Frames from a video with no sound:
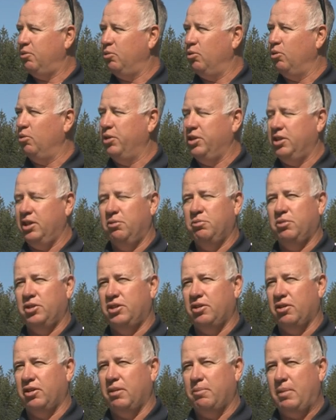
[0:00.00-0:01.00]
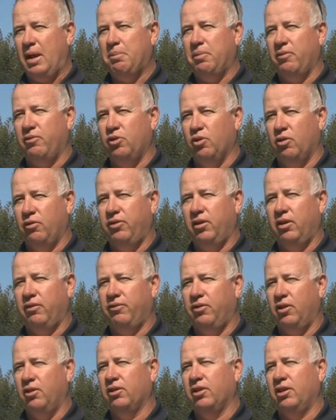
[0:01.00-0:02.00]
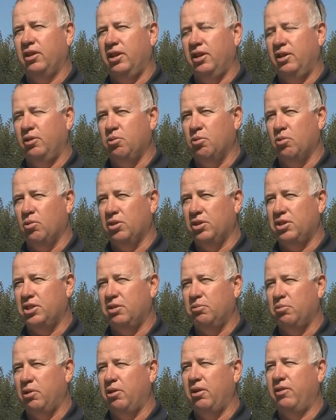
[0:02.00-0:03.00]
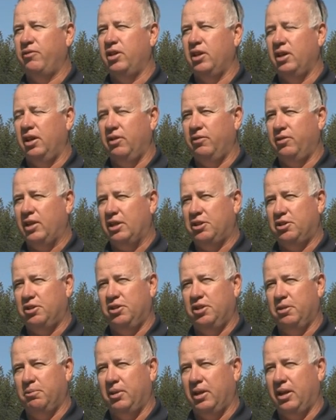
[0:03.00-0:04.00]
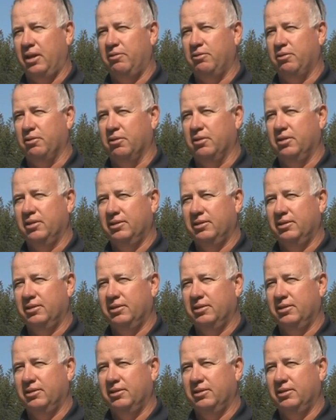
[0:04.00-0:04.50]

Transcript: all we did was got the map of Norfolk, folded in quarters, and wherever you lived, that's who you played for.